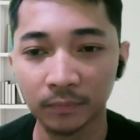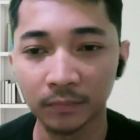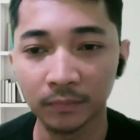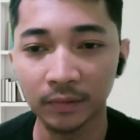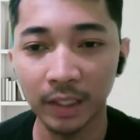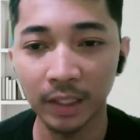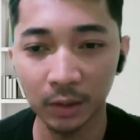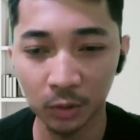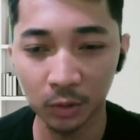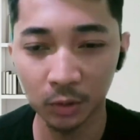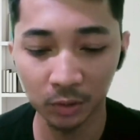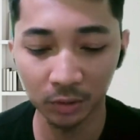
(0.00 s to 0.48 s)

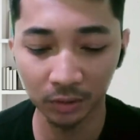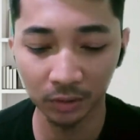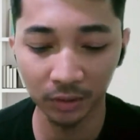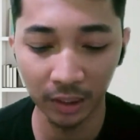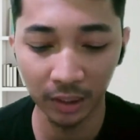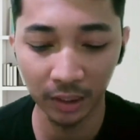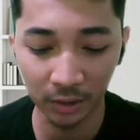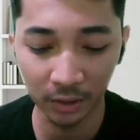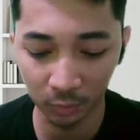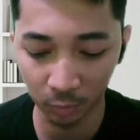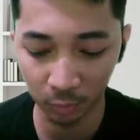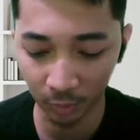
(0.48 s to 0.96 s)

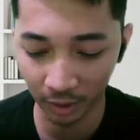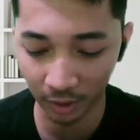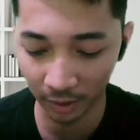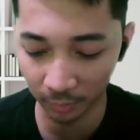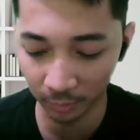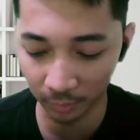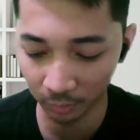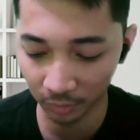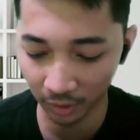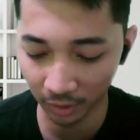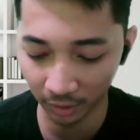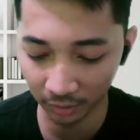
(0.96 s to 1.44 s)
That's what I
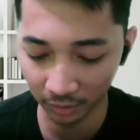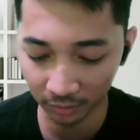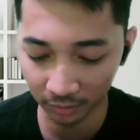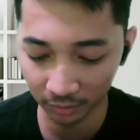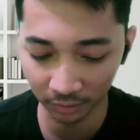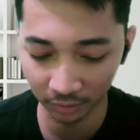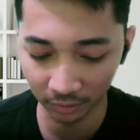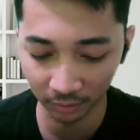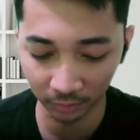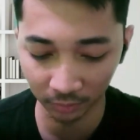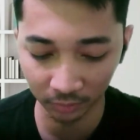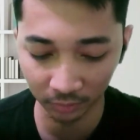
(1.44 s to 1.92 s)
would like
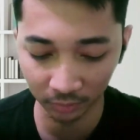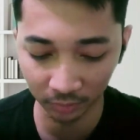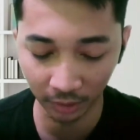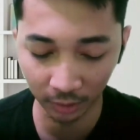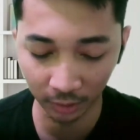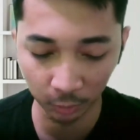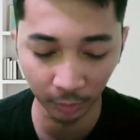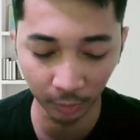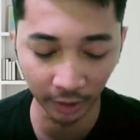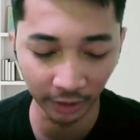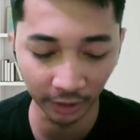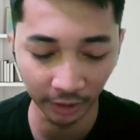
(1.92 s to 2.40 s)
to say.
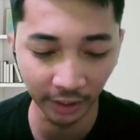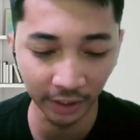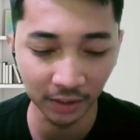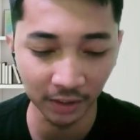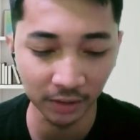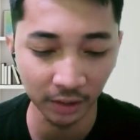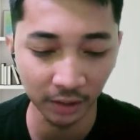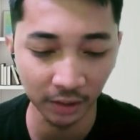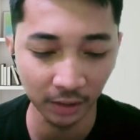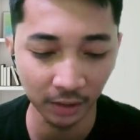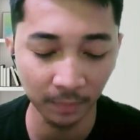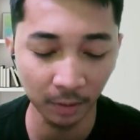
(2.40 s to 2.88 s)
That's what I can
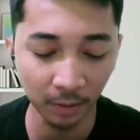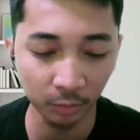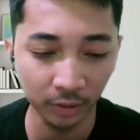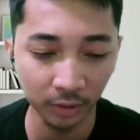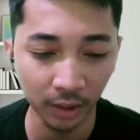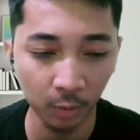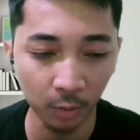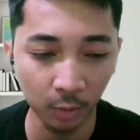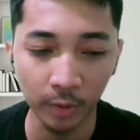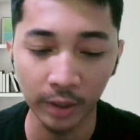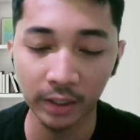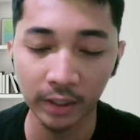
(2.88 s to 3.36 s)
say about the
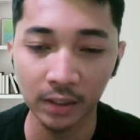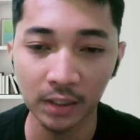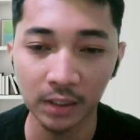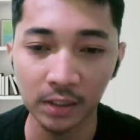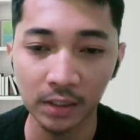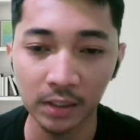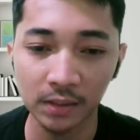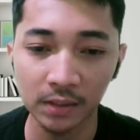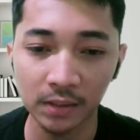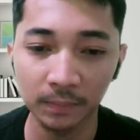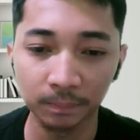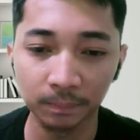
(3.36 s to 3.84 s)

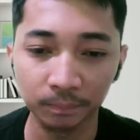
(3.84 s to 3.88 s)
awareness.